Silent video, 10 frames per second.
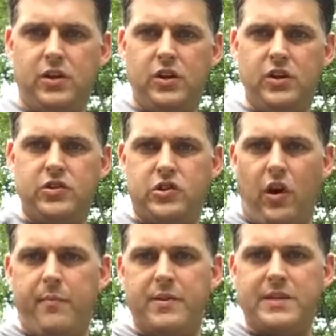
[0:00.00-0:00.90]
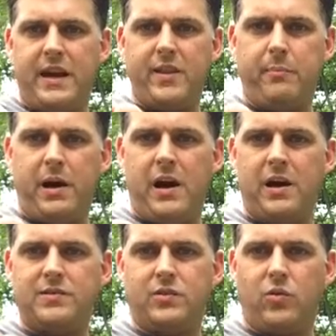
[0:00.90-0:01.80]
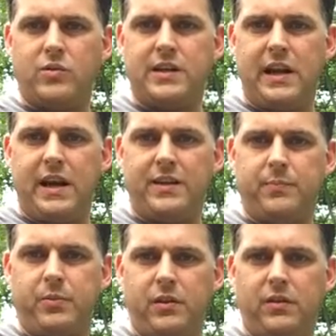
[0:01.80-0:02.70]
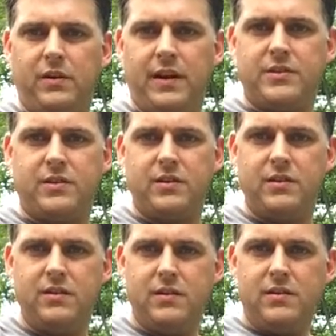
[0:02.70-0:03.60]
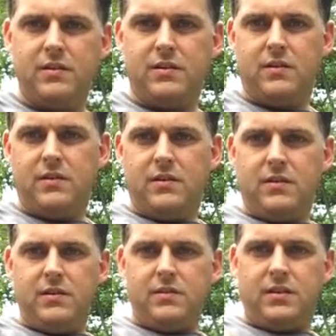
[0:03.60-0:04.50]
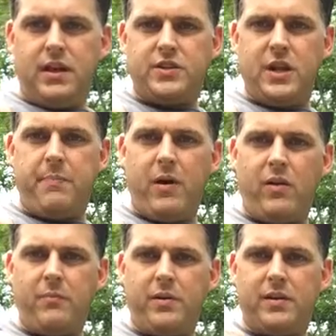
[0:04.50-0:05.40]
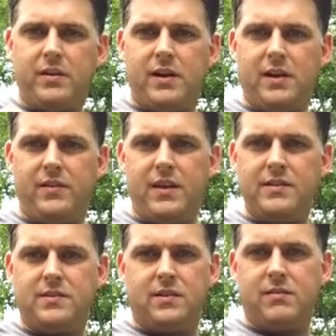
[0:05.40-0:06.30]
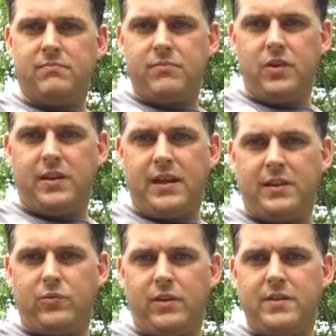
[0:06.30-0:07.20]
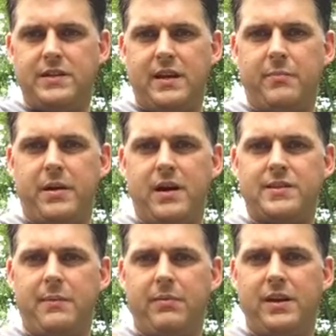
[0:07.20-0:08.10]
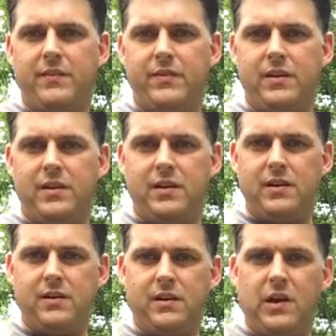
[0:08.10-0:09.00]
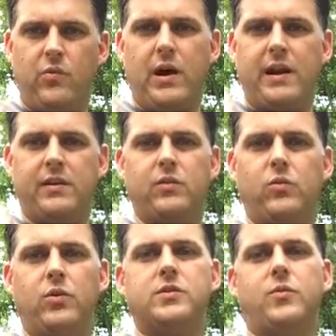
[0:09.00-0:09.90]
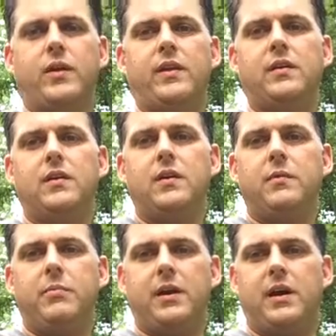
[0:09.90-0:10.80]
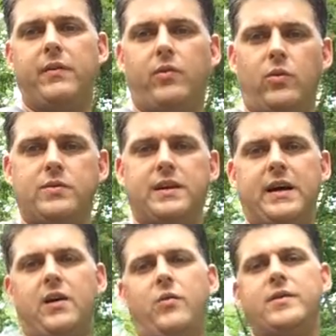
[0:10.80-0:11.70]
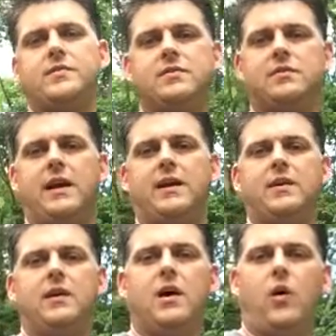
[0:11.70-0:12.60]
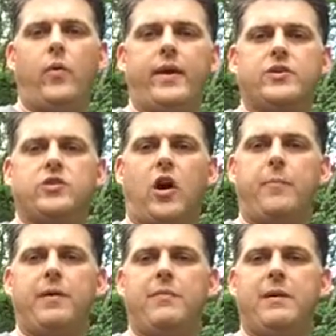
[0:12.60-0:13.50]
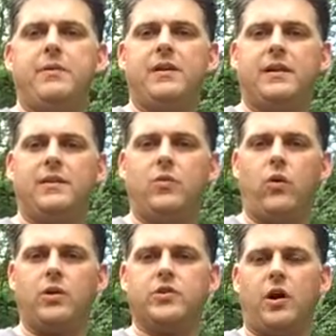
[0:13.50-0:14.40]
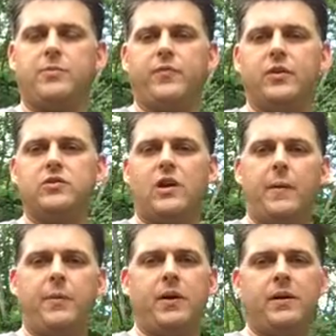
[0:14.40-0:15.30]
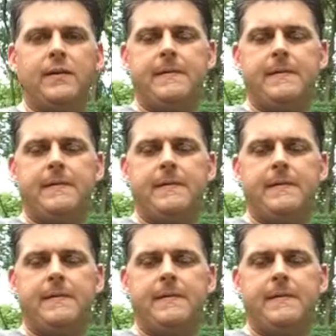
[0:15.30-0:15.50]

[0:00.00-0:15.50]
Good sharpness out of the box. Of course, I like to put a little extra touch up on it, but these are, you could take one of these out of the box, I believe, and go right into the woods with it. But of course, I always take a way to sharpen it, maybe like the Work Sharps field sharpener